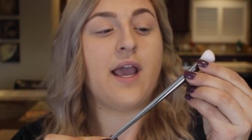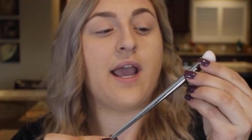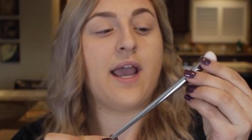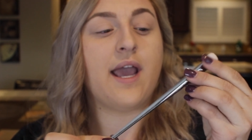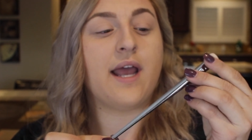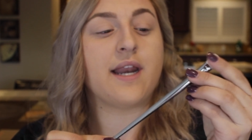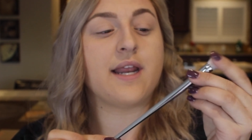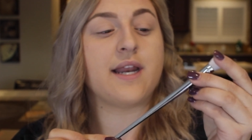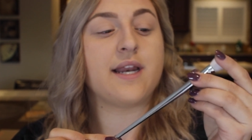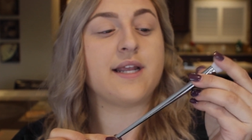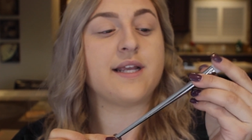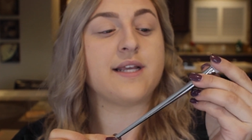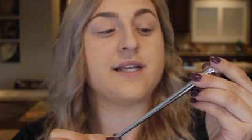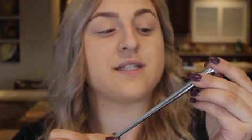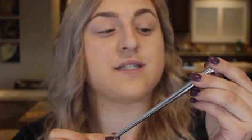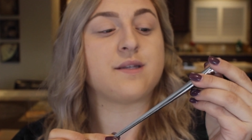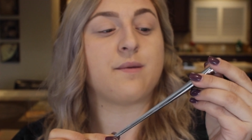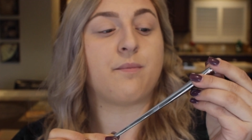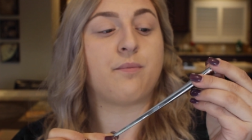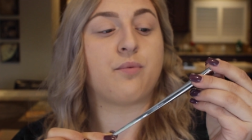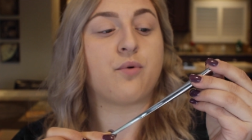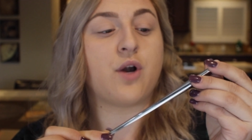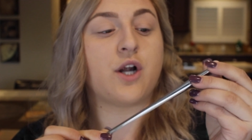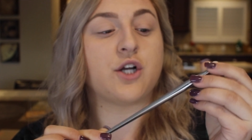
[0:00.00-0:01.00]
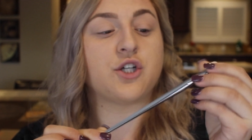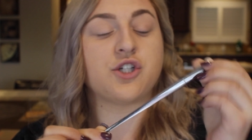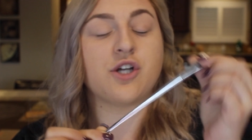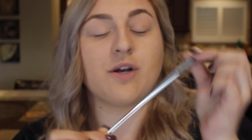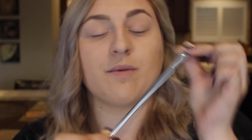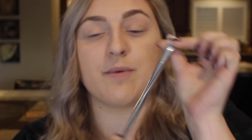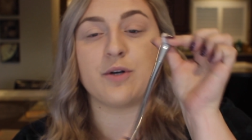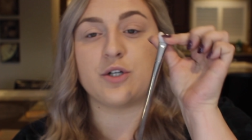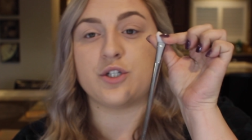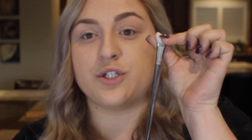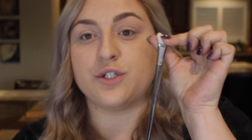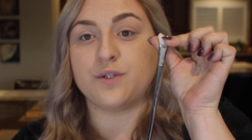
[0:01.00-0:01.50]
And it is brush
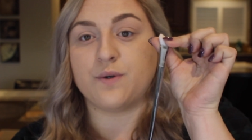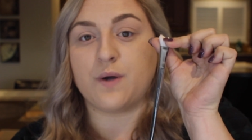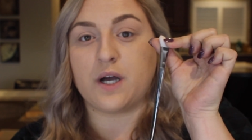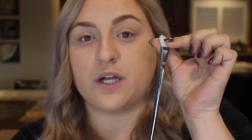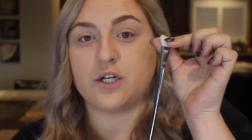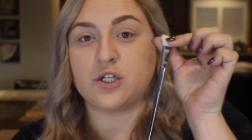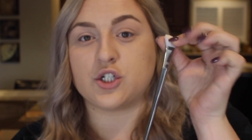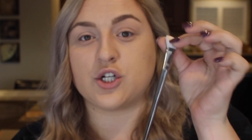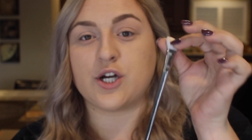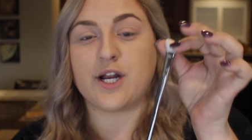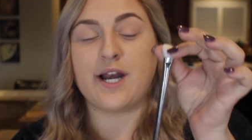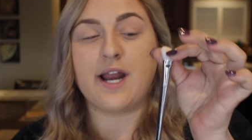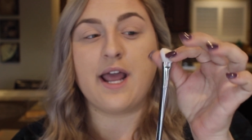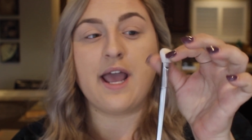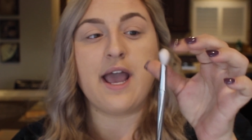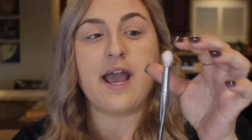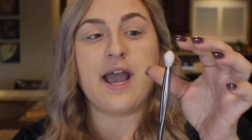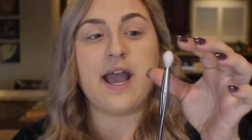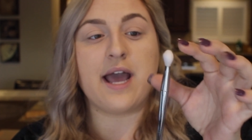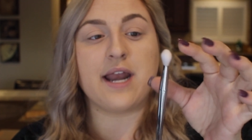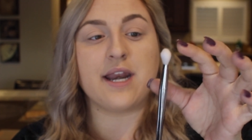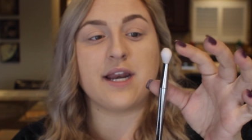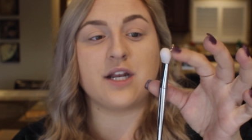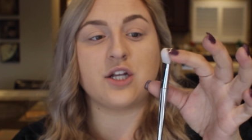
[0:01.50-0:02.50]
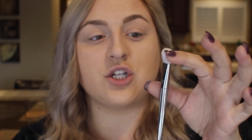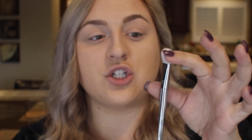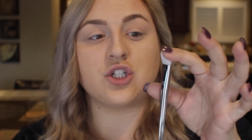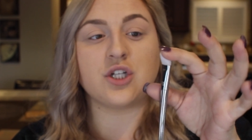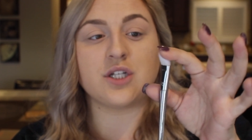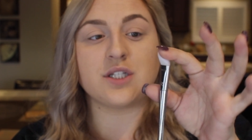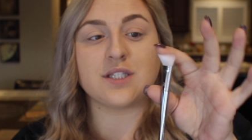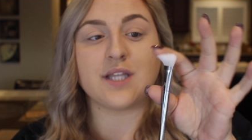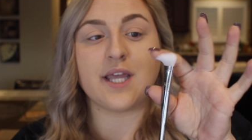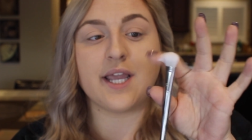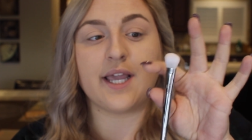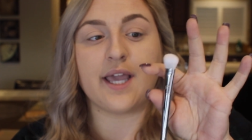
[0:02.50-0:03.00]
number 200. And it is
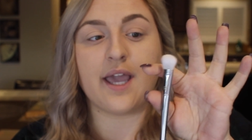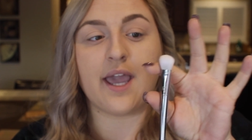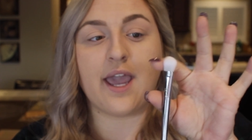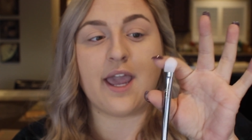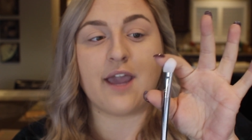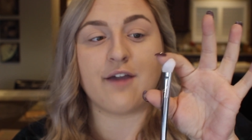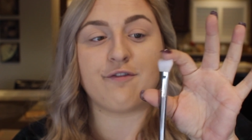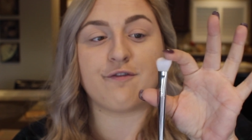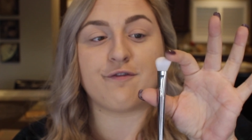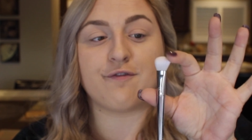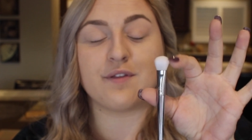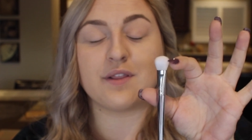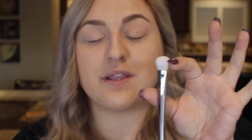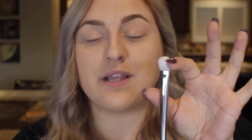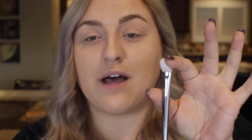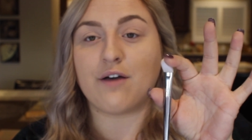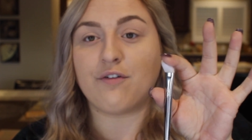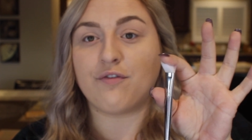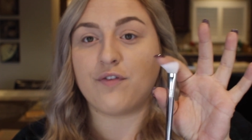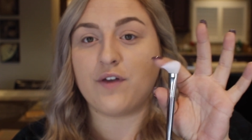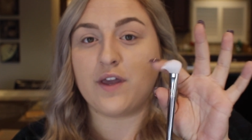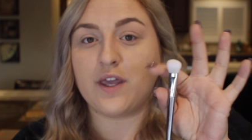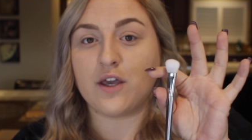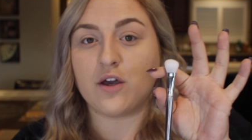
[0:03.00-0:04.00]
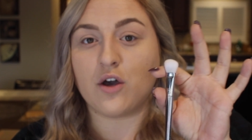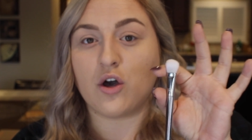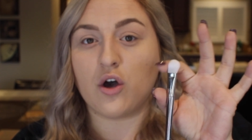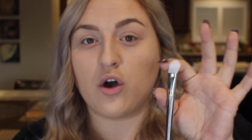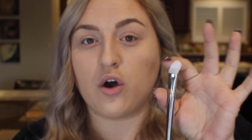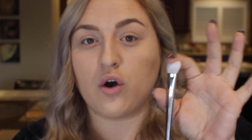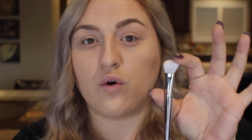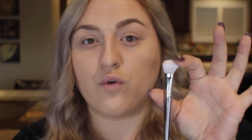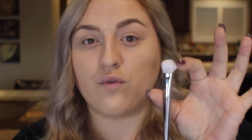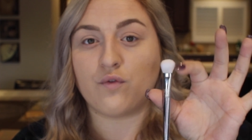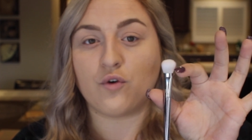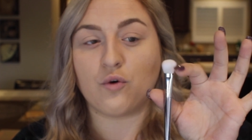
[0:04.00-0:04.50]
just like a fluffy
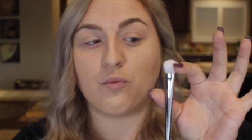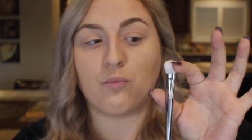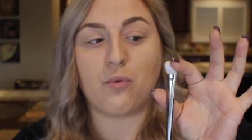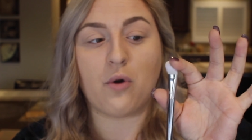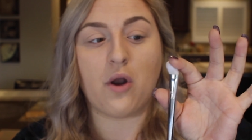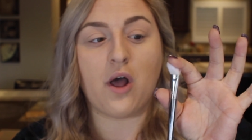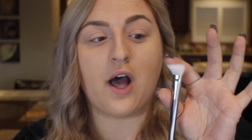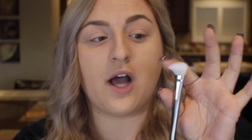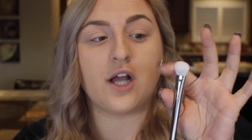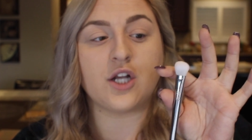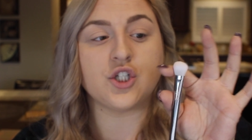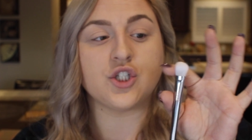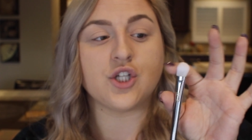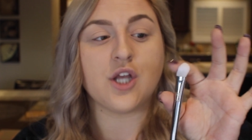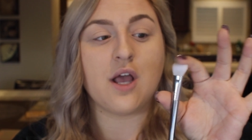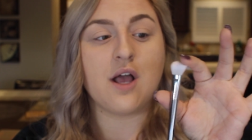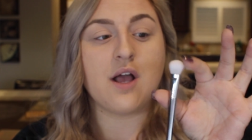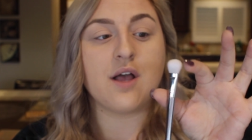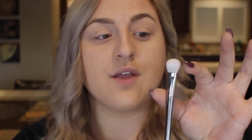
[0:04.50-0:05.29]
oval brush